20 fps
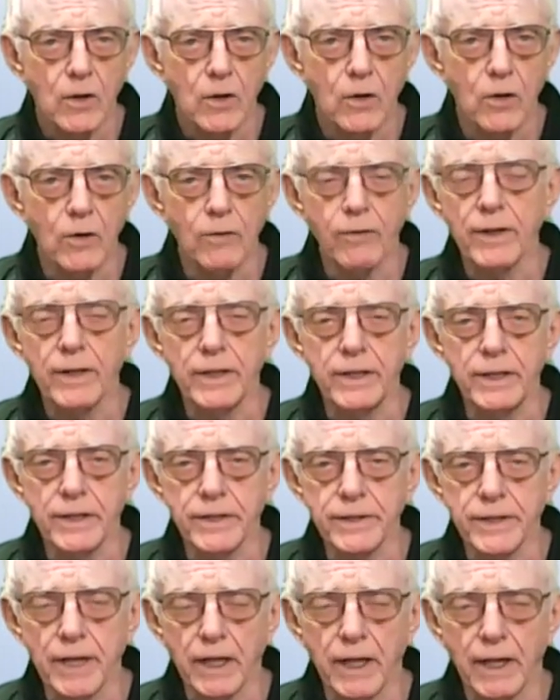Over the
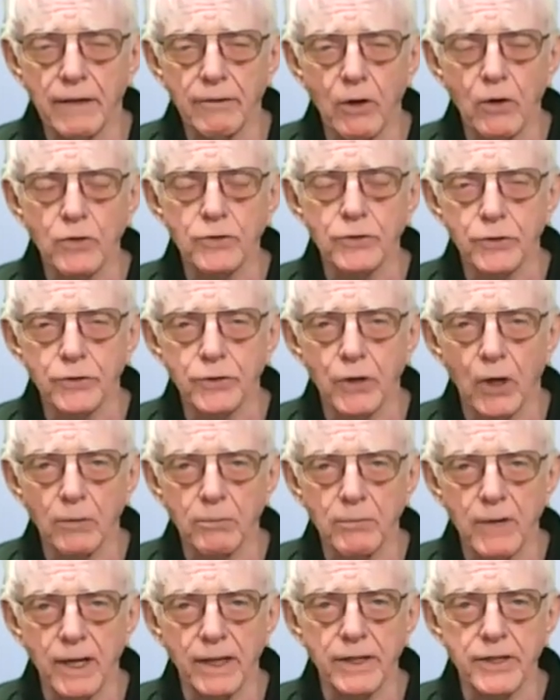years, I have also
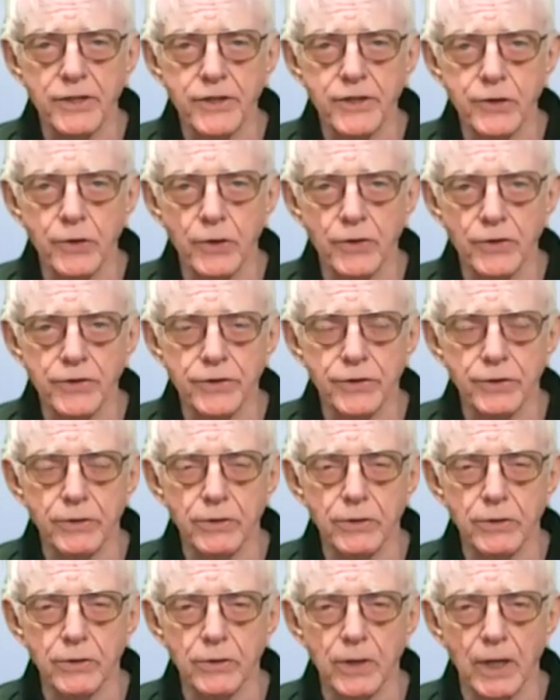taught many students
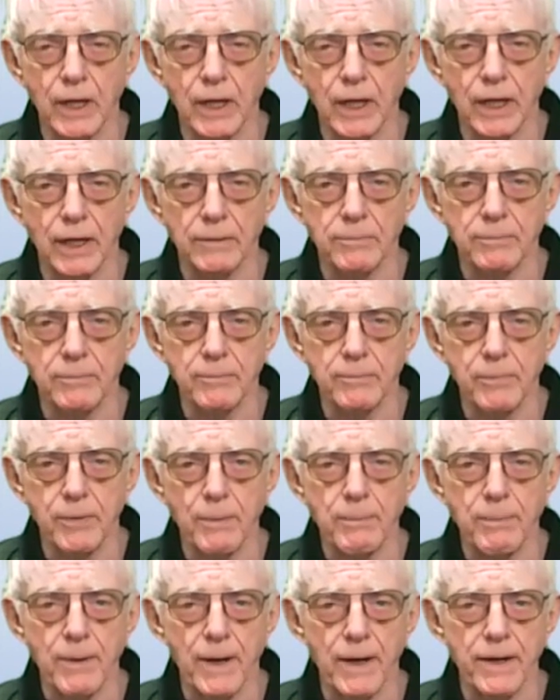to uh,
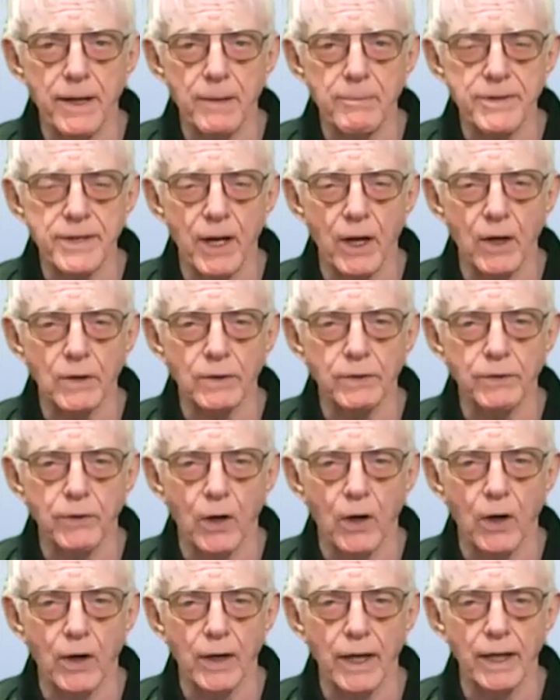prepare themselves
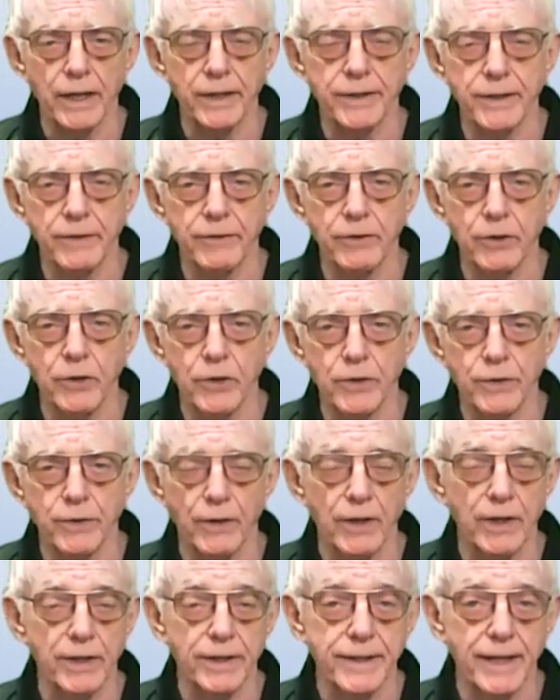for interviews,
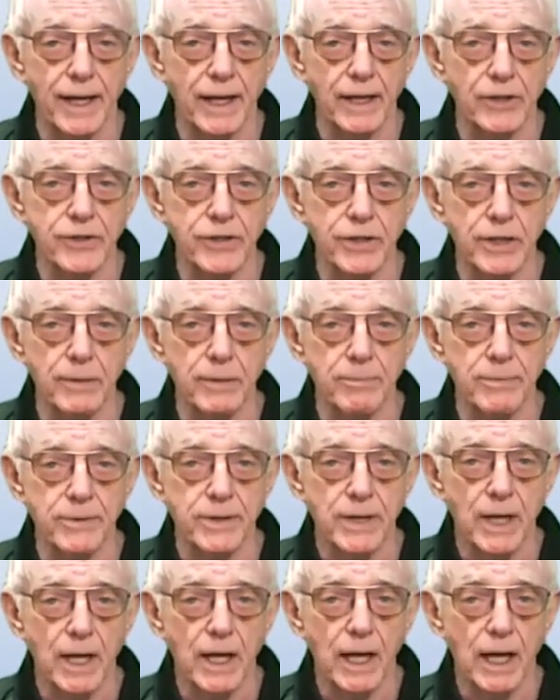for internships,
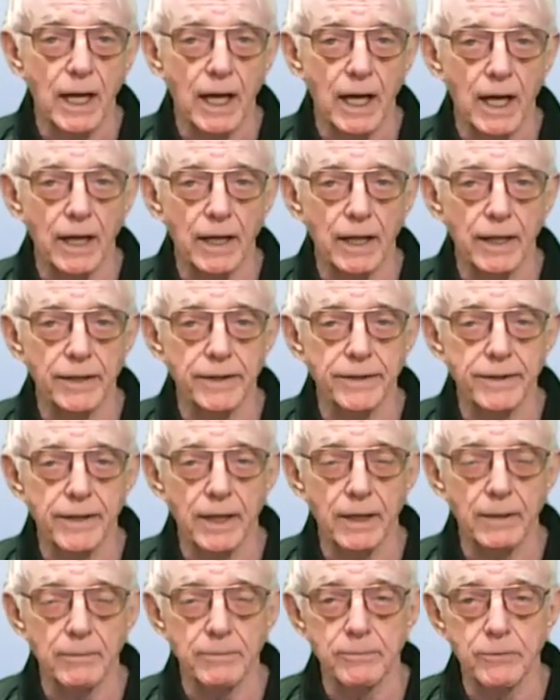uh, in,
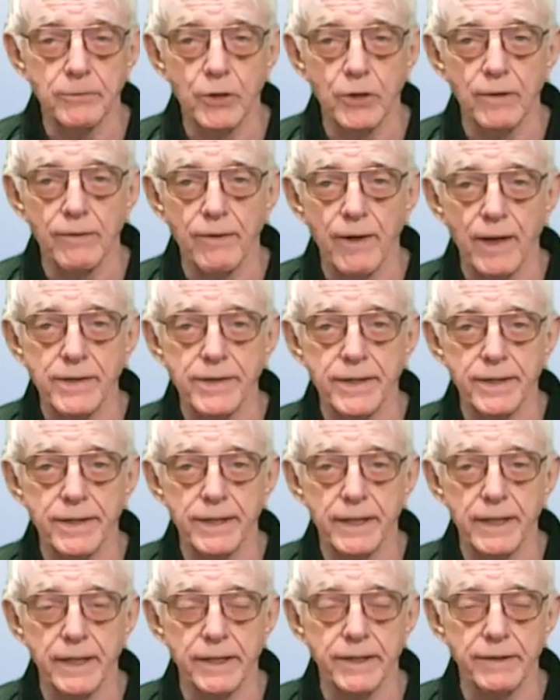uh,
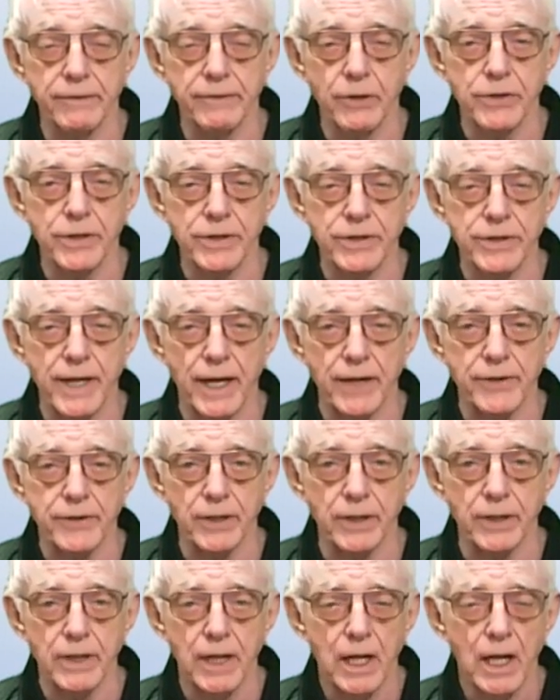university interviews,
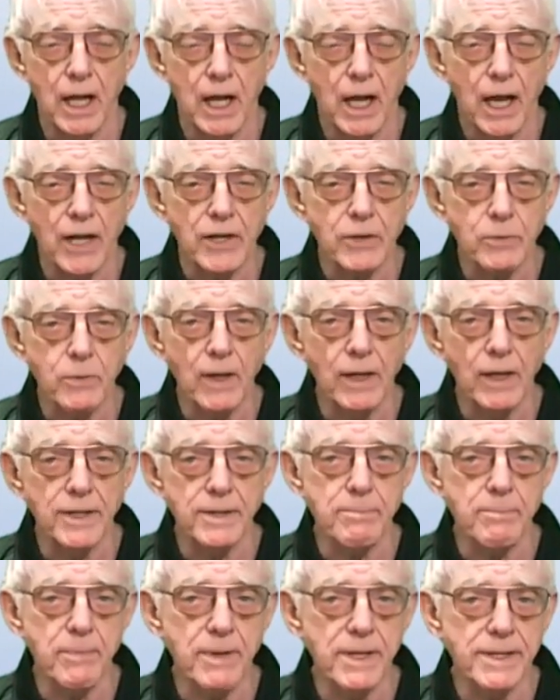etc., as well as
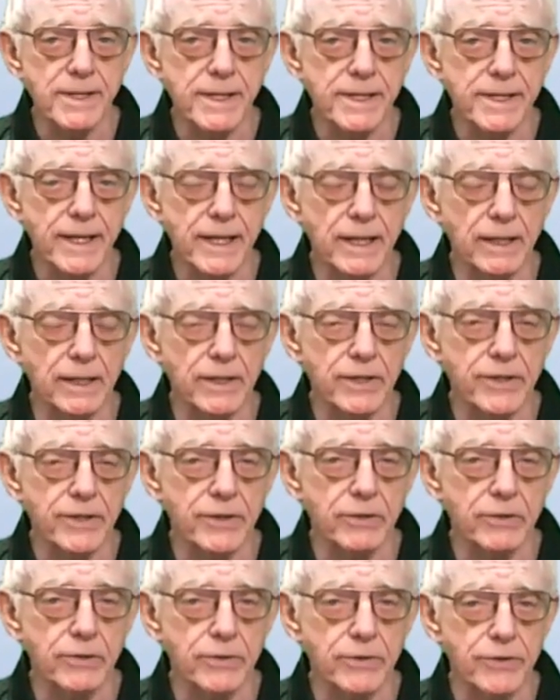business English
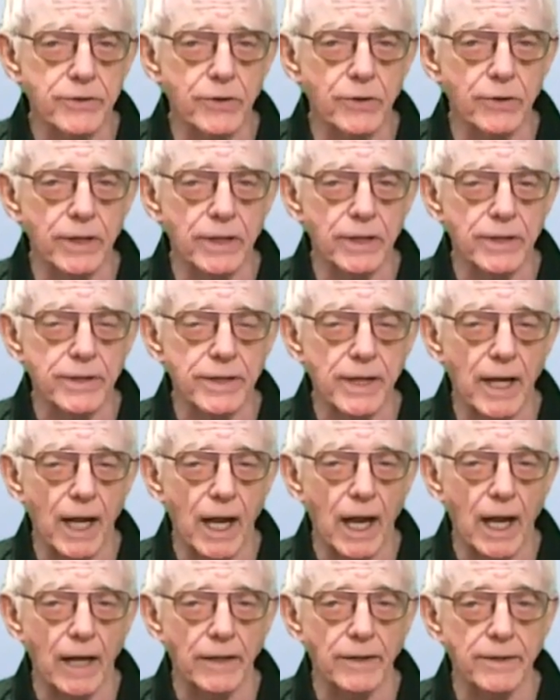to students
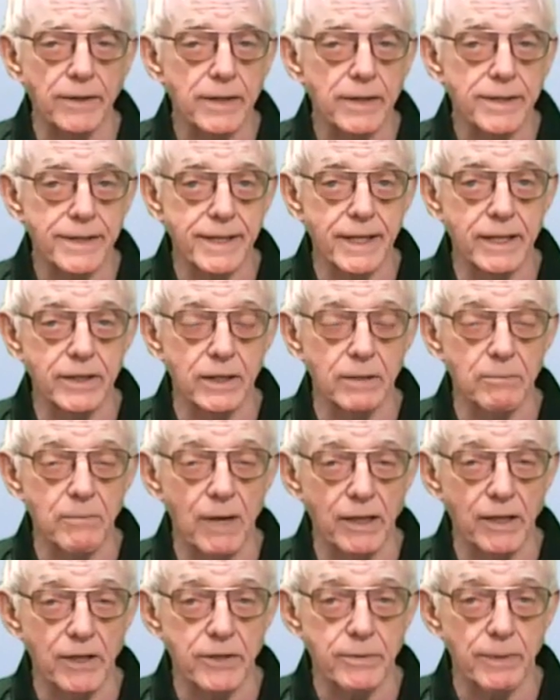and senior
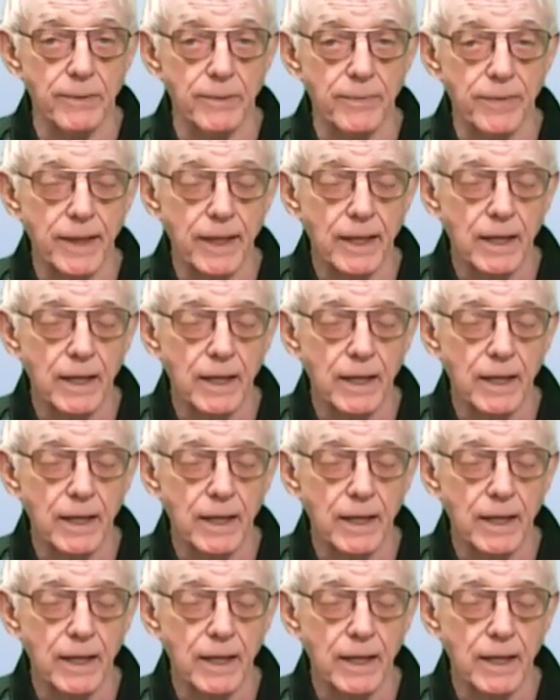management,